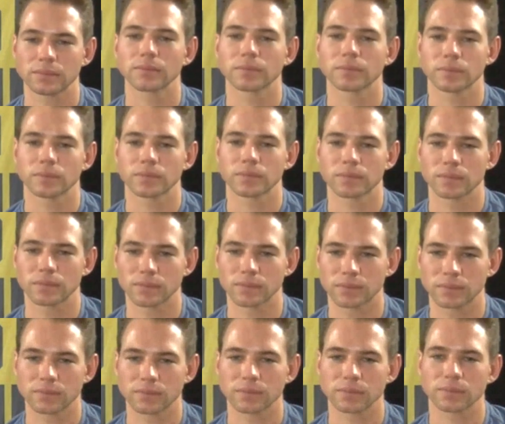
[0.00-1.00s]

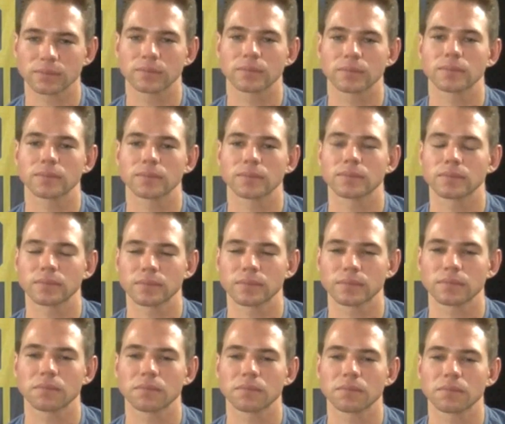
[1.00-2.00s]

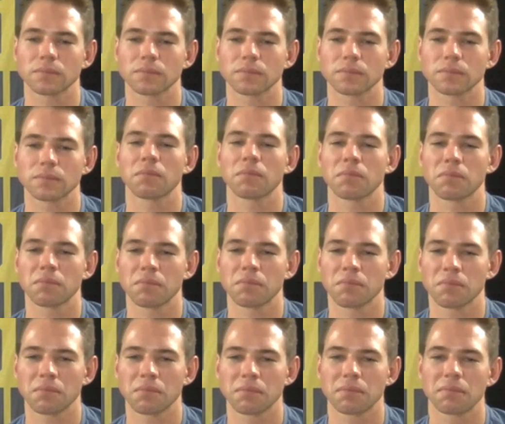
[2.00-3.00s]

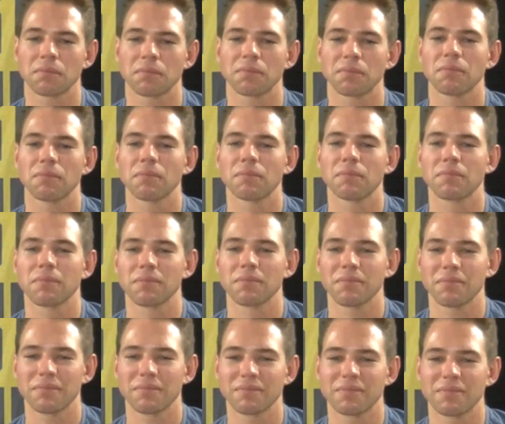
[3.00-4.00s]

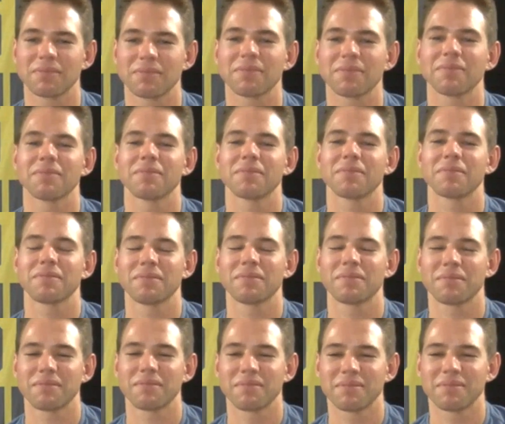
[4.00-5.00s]

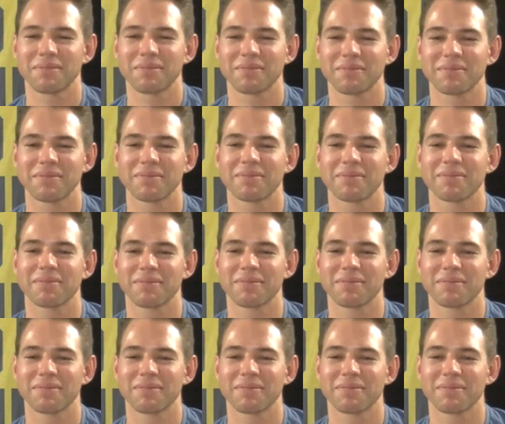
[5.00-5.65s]
No words are spoken by the person on screen.